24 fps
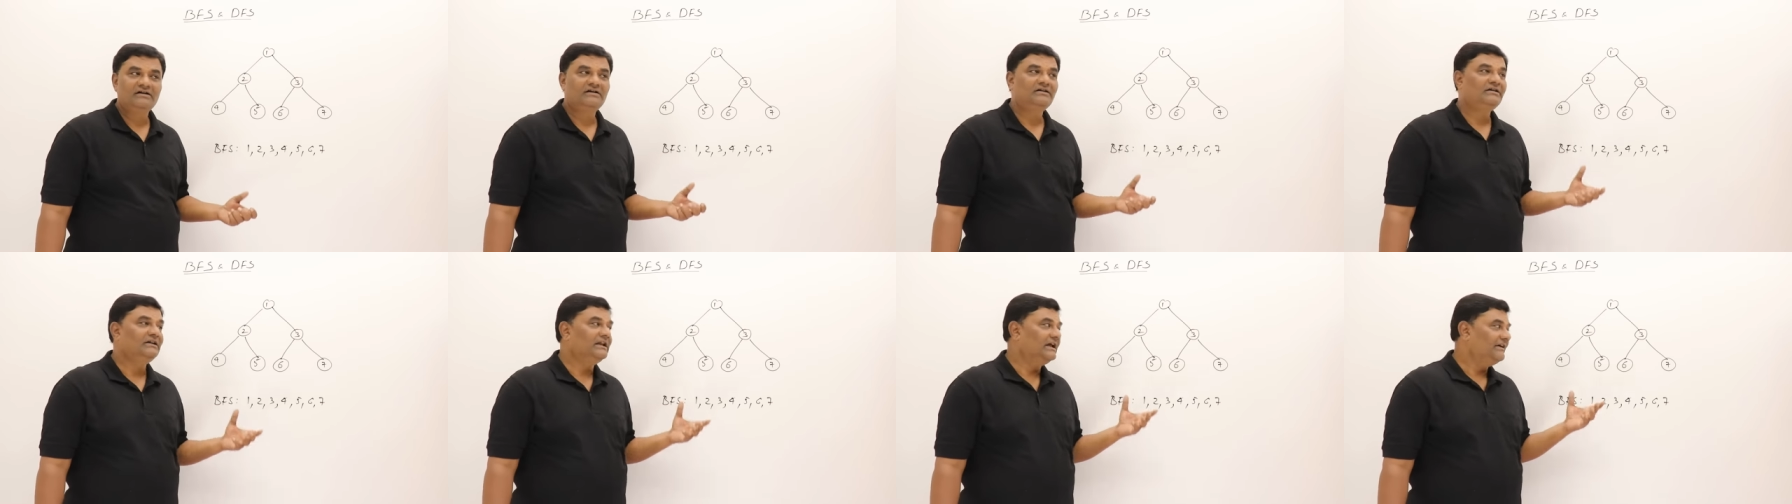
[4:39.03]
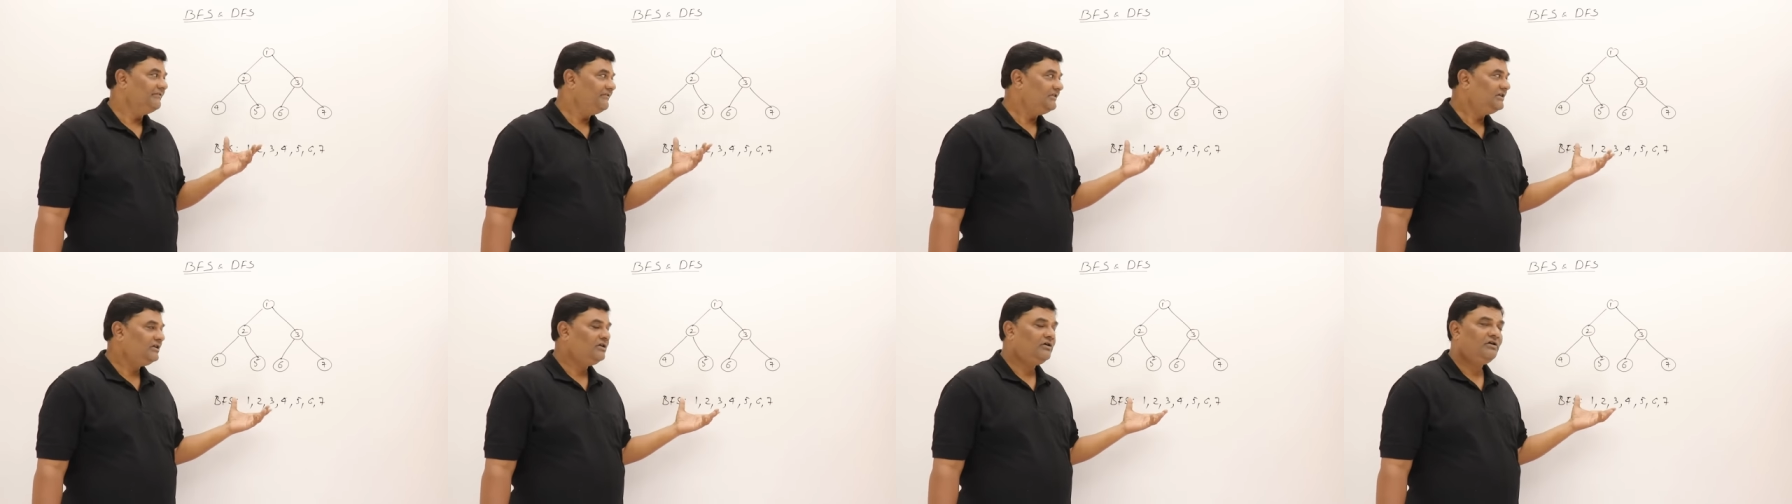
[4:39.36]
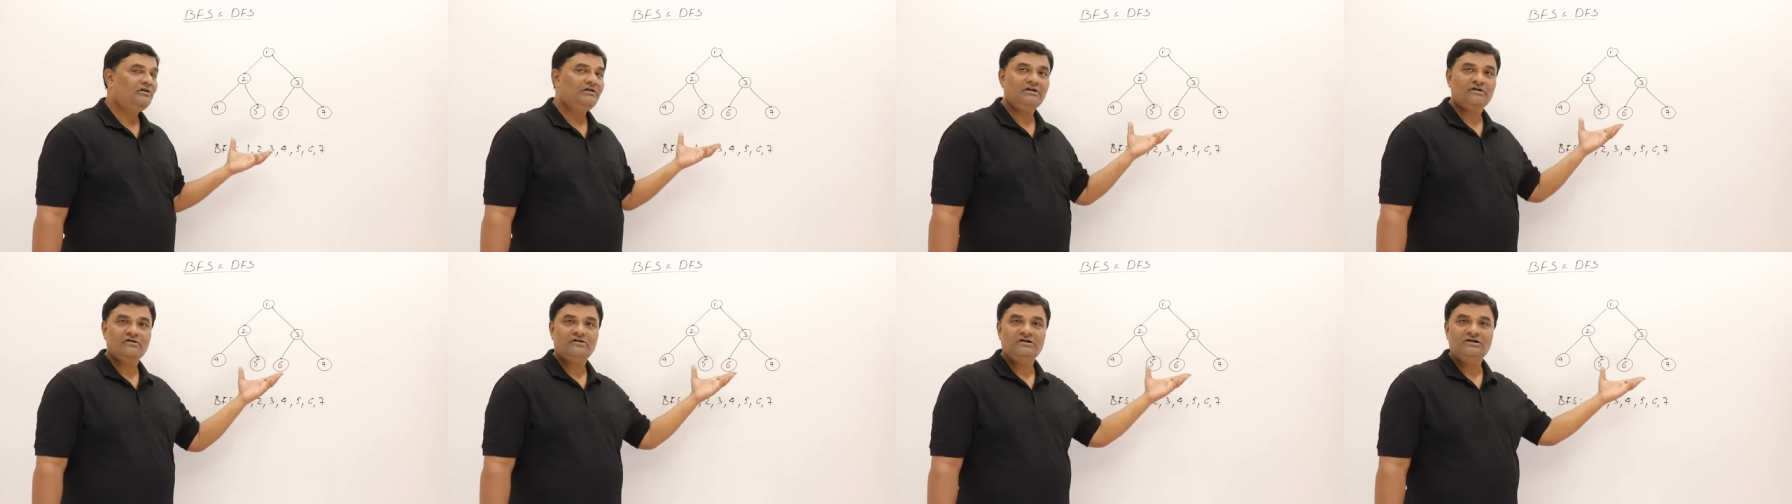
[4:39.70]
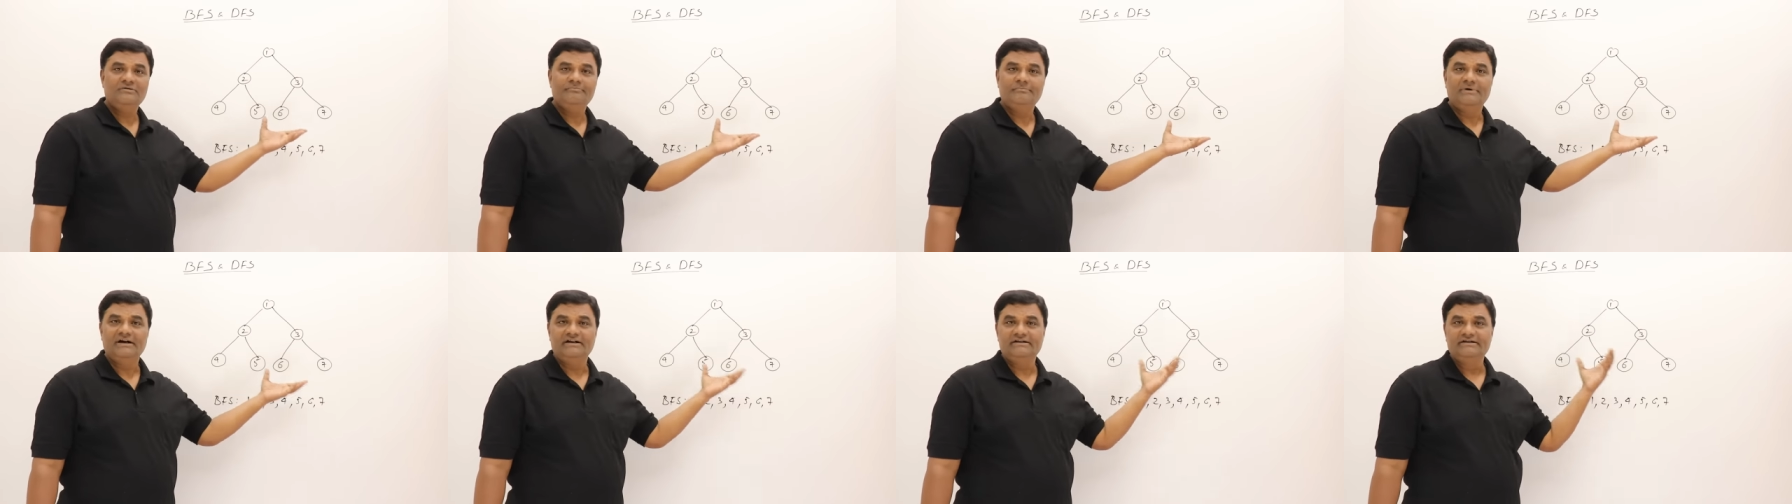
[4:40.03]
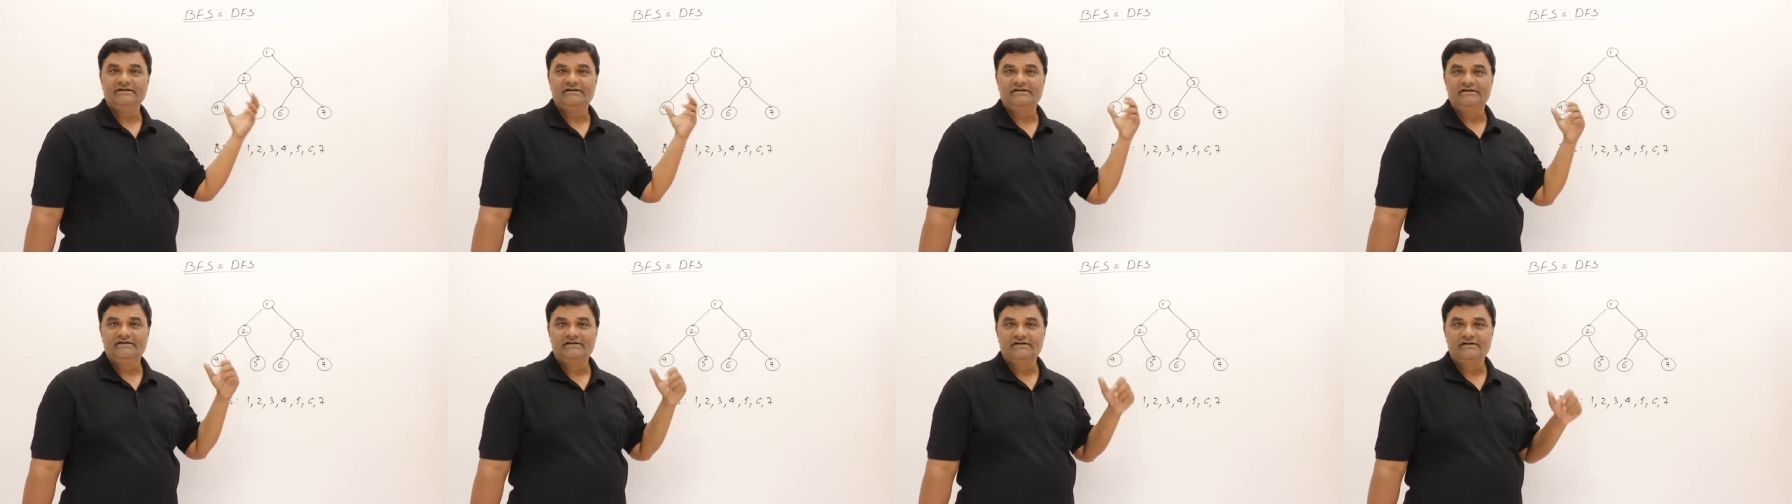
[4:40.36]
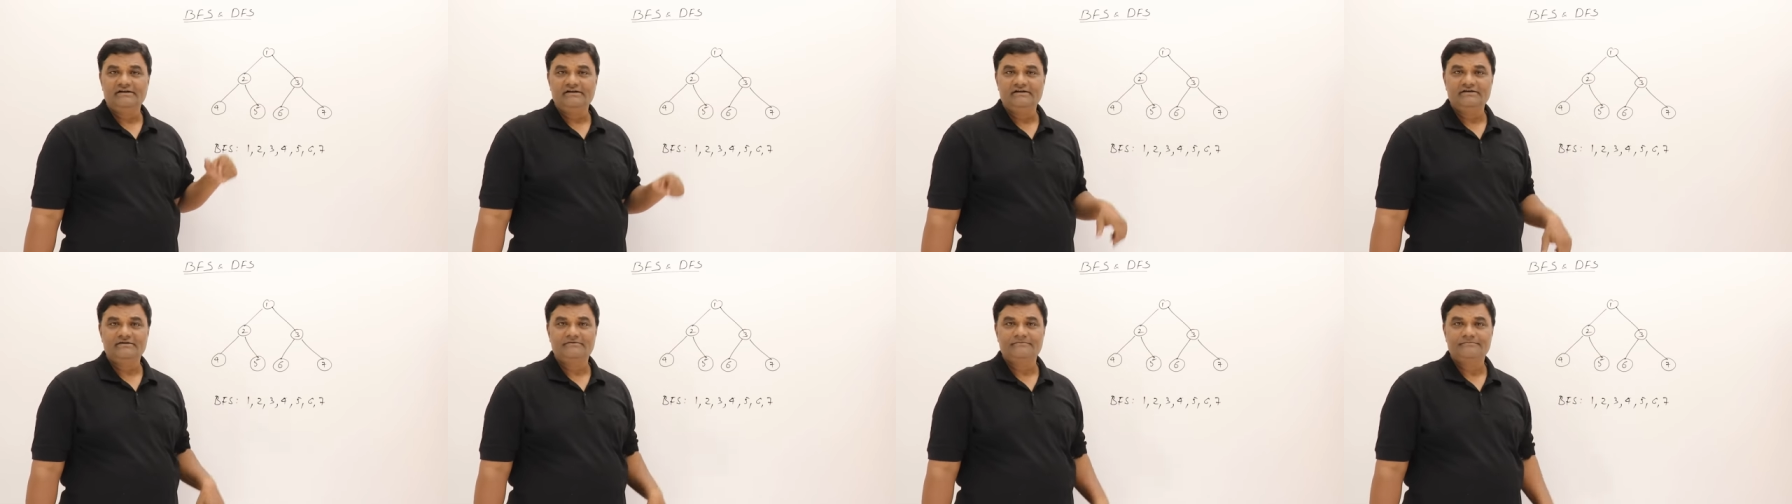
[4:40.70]
a level order on a binary
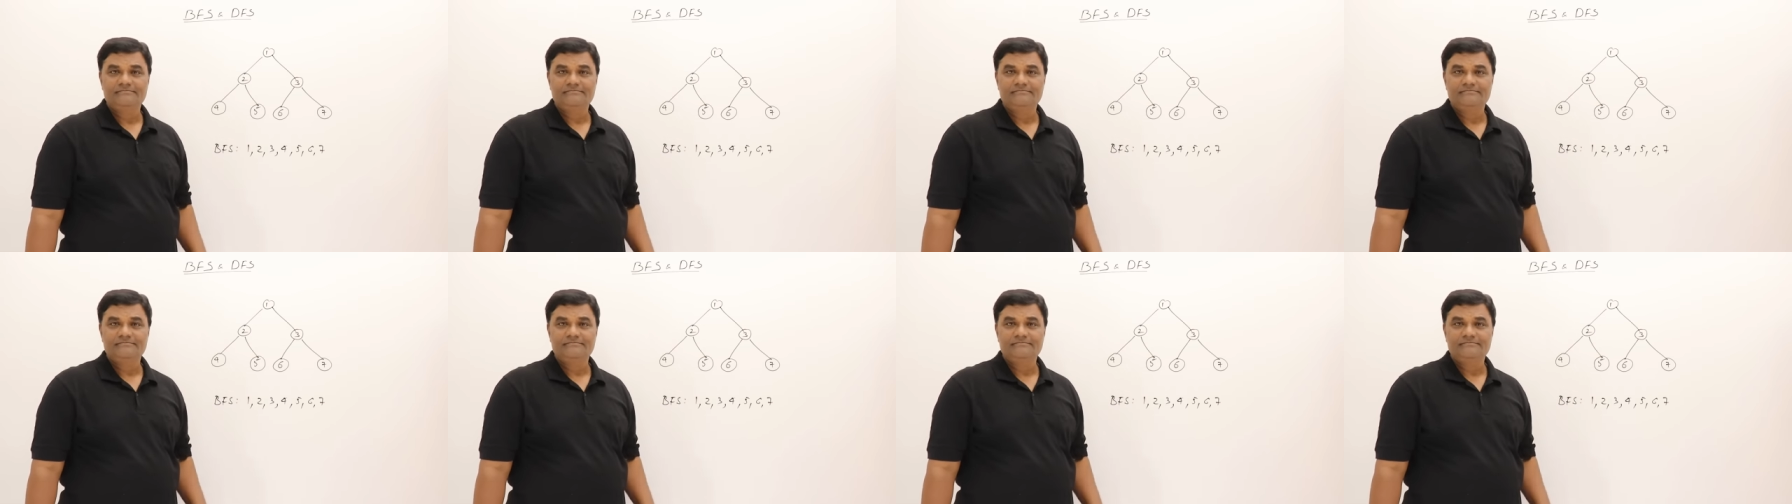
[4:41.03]
tree.